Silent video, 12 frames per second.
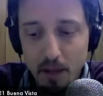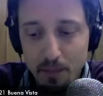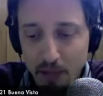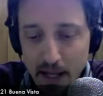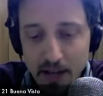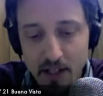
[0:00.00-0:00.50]

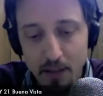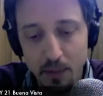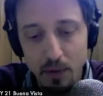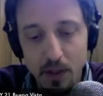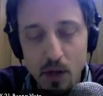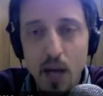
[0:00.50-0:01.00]
Plain and
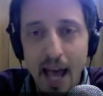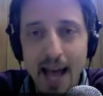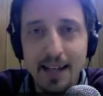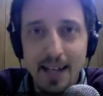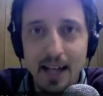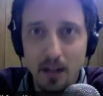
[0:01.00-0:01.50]
simple. You can
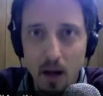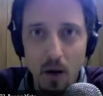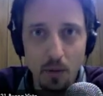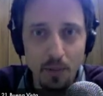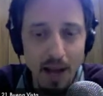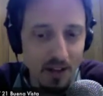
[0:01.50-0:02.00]
get a
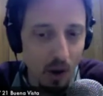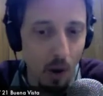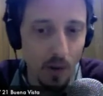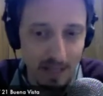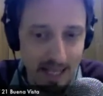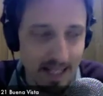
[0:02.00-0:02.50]
loan. Banks are
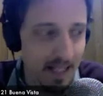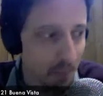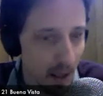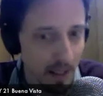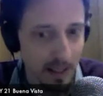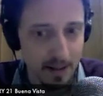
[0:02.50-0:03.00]
lending
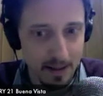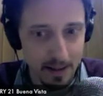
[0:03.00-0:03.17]
money.